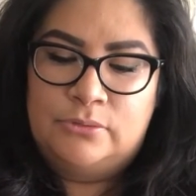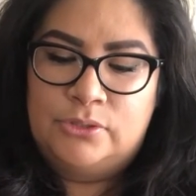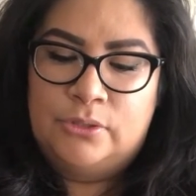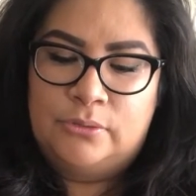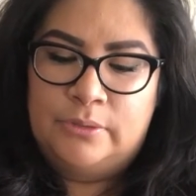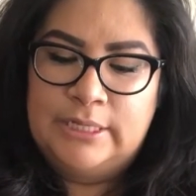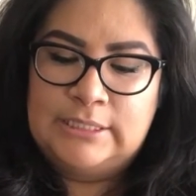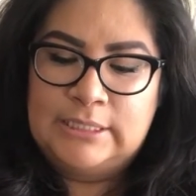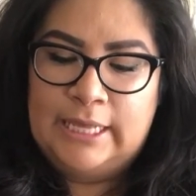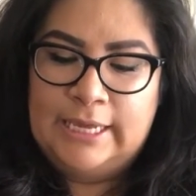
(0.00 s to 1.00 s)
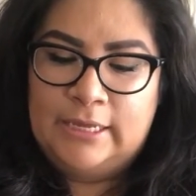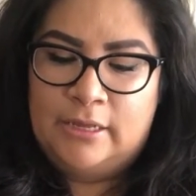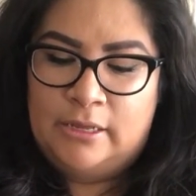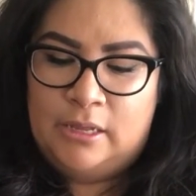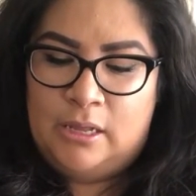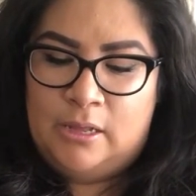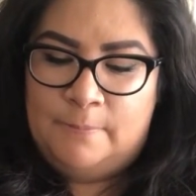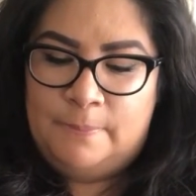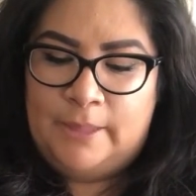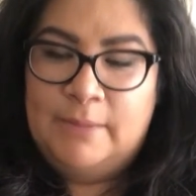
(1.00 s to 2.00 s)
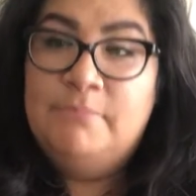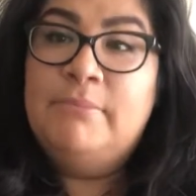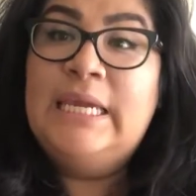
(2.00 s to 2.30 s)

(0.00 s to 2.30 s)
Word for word: So it's like I'm